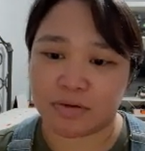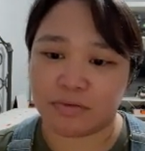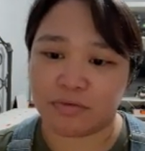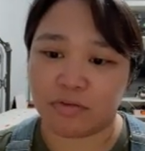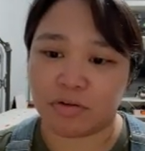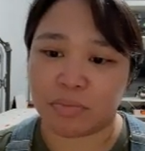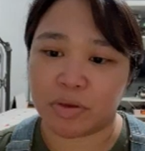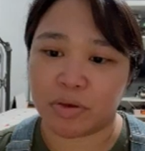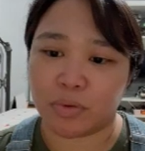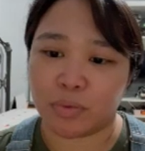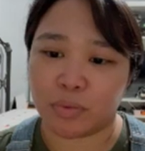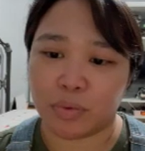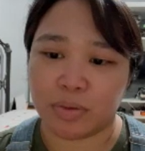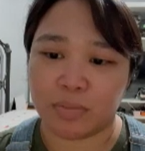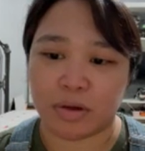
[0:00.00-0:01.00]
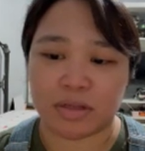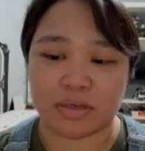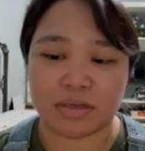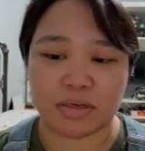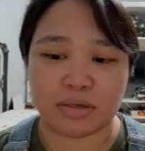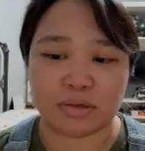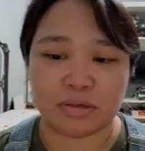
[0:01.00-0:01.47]
forming 1
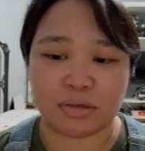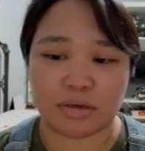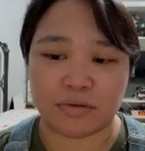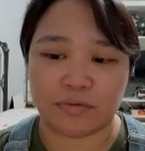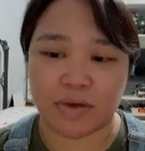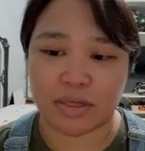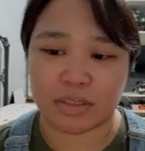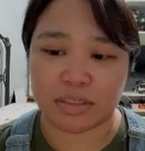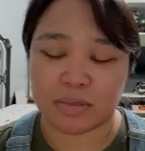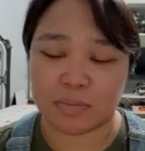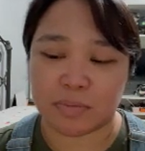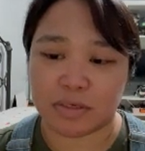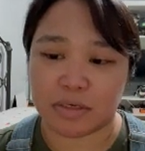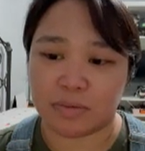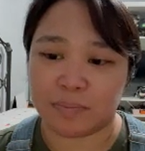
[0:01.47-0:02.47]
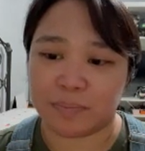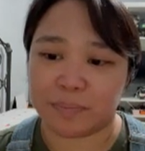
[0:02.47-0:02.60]
molecule of ATP.